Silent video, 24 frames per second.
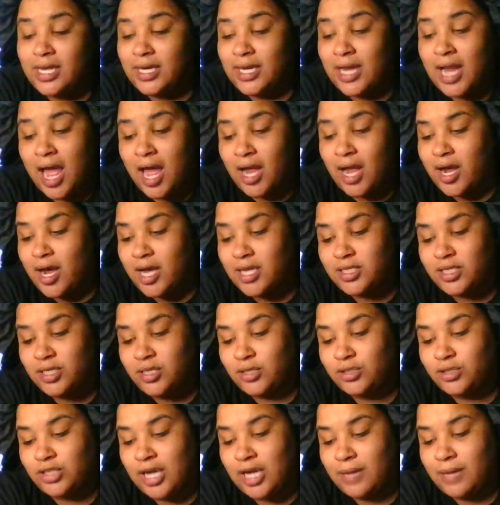not causing
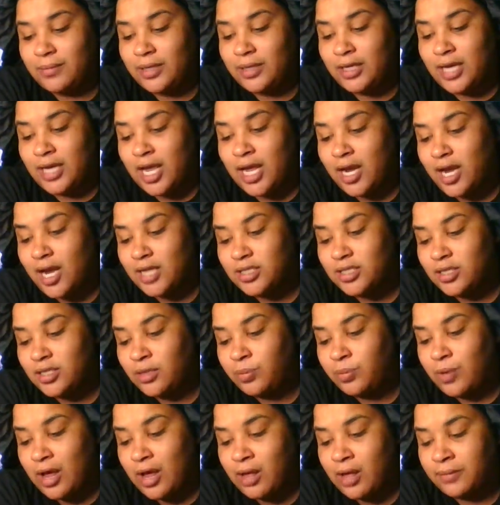no trauma, not causing no
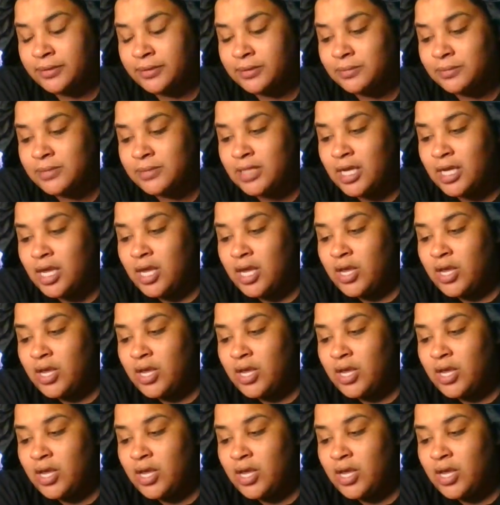problems,